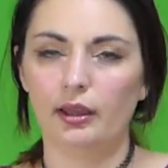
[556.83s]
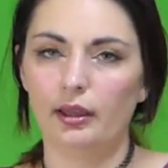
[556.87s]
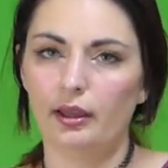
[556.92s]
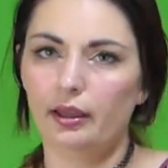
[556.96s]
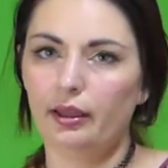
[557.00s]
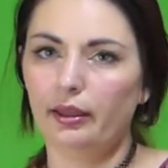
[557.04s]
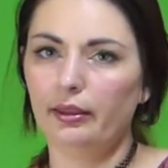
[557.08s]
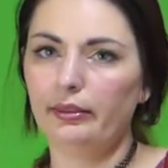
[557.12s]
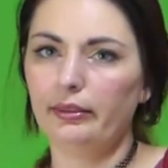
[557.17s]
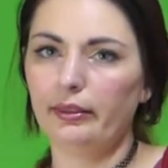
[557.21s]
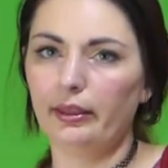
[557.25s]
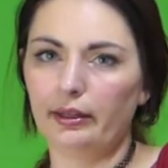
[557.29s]

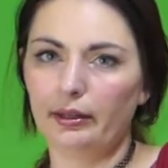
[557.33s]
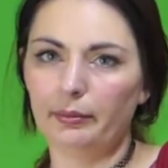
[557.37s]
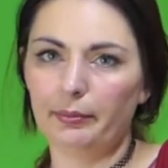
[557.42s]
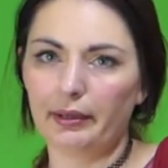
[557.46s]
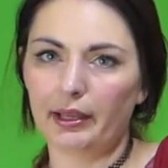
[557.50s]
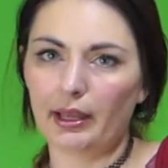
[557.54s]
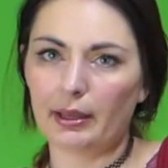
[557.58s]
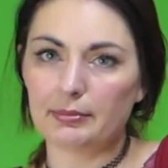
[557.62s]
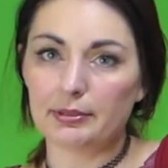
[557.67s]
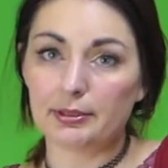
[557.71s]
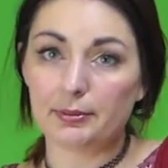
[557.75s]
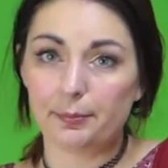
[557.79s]
And then it
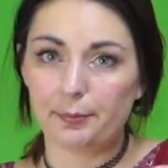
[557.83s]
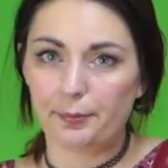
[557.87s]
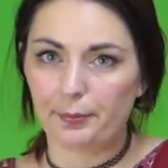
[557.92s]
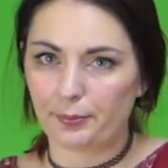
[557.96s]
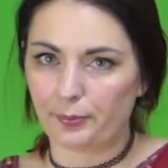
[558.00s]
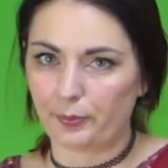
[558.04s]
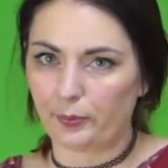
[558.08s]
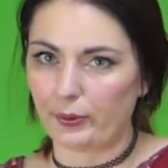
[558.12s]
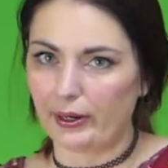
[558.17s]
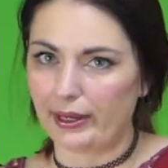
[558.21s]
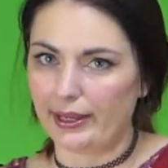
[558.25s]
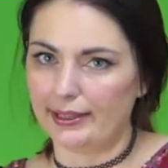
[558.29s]
becomes a
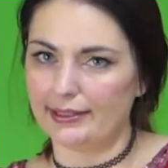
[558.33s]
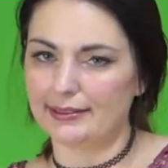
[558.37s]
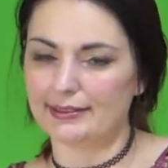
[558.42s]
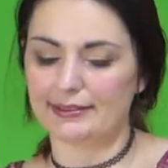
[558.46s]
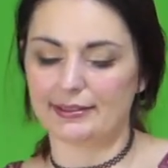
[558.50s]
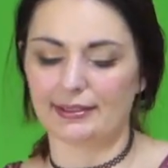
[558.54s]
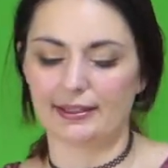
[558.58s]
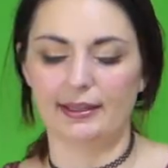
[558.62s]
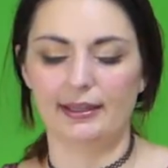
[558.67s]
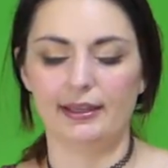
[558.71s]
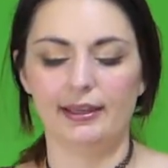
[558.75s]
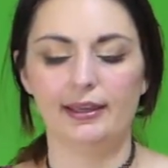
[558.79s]

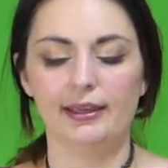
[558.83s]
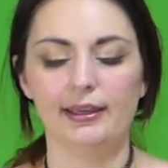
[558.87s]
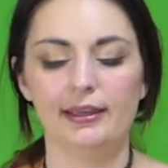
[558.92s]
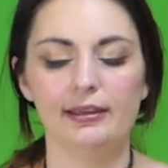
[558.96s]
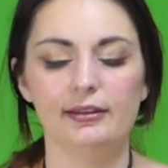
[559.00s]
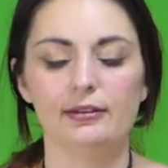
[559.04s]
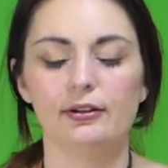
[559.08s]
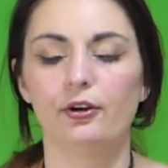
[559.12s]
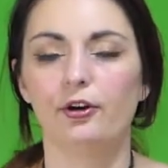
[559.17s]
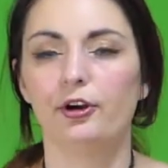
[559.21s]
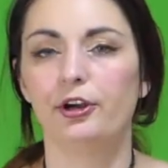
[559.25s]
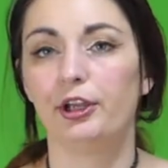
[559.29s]
bracelet,
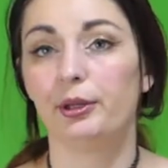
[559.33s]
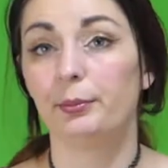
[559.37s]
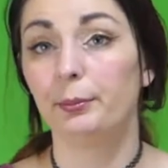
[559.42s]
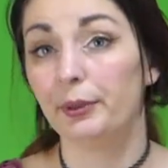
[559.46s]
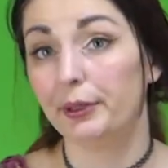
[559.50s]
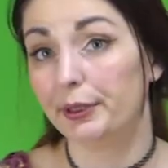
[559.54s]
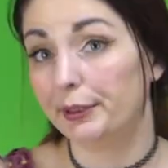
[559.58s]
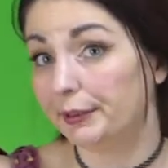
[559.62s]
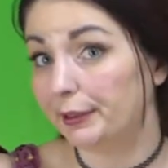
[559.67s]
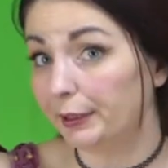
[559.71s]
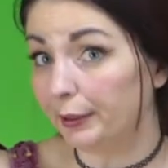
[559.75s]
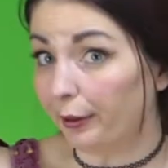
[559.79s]
or you can put
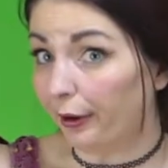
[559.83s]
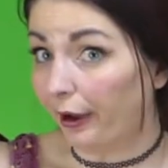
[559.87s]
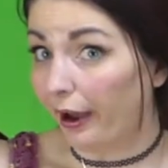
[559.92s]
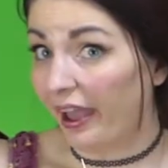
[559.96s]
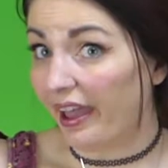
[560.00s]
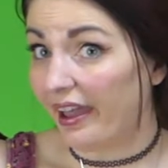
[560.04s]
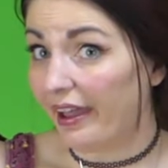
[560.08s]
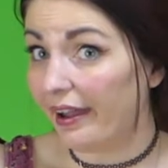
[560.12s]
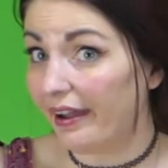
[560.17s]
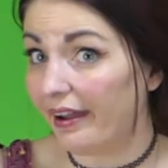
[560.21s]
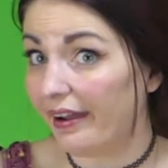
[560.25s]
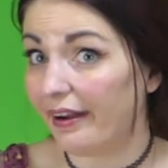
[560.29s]
it in your
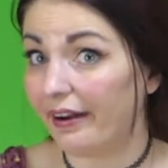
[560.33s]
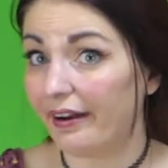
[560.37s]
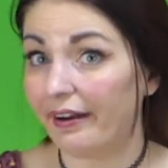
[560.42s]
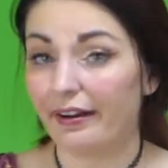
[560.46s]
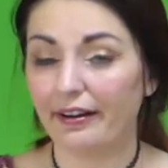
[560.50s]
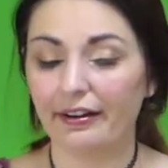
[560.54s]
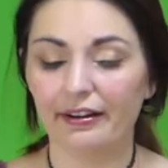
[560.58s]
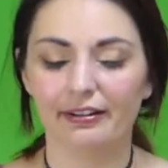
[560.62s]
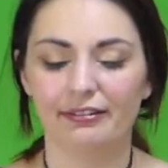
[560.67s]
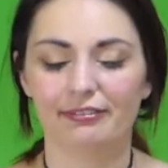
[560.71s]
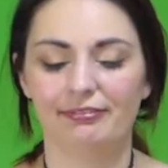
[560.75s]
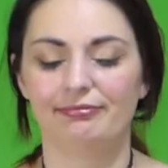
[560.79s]

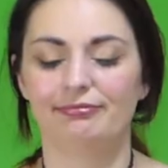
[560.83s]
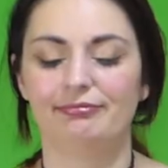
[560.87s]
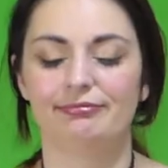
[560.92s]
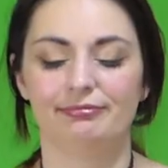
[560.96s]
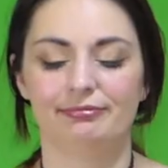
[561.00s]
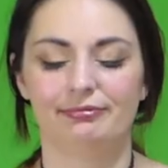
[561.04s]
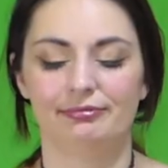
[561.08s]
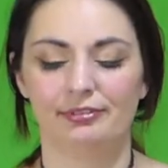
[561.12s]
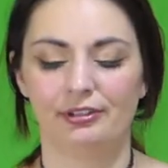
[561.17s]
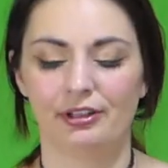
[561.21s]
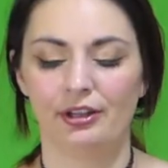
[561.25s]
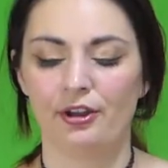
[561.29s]
hair,
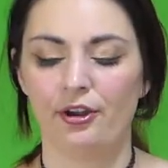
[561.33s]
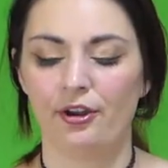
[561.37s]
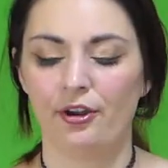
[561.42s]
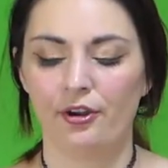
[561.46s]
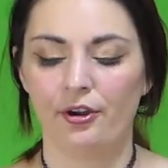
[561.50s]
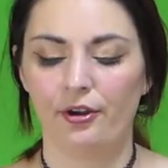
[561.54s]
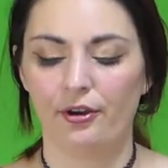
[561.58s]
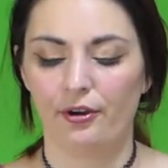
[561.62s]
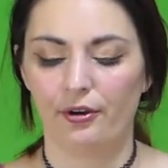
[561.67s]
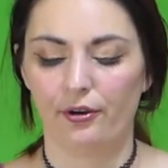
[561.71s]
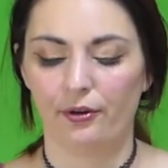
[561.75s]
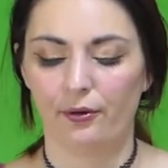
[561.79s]

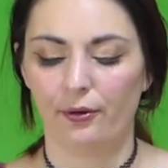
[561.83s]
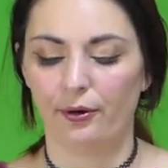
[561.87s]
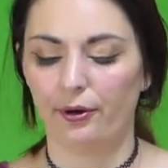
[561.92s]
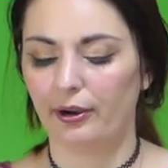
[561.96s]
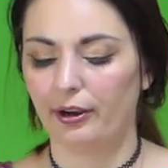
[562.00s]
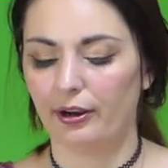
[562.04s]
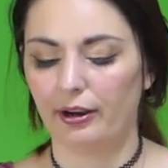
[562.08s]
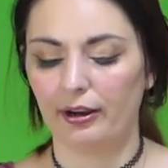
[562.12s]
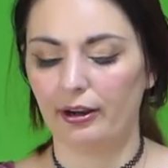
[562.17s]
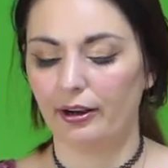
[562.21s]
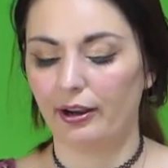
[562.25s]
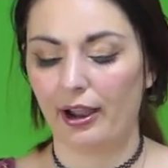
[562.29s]
or
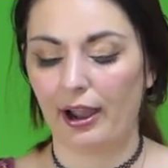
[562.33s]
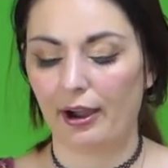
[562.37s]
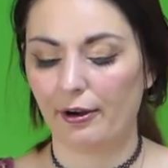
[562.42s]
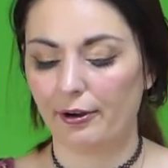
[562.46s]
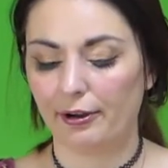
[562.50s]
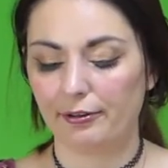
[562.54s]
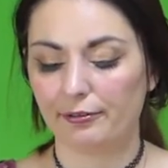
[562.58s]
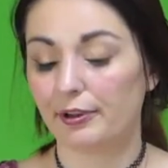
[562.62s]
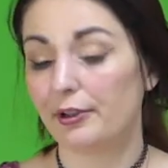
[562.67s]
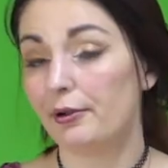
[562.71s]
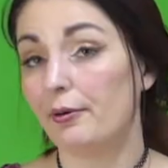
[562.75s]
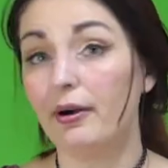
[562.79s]

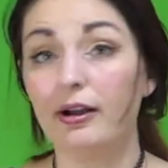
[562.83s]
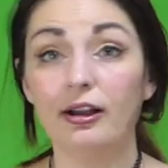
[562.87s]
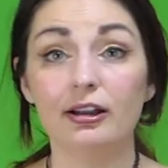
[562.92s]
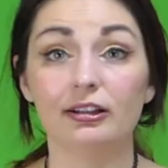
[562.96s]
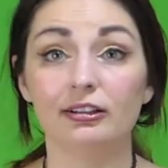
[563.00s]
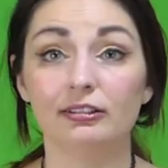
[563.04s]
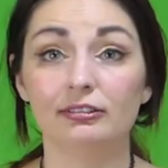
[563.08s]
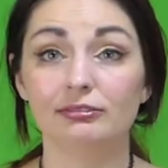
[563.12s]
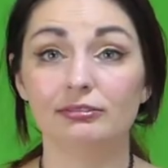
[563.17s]
however you want.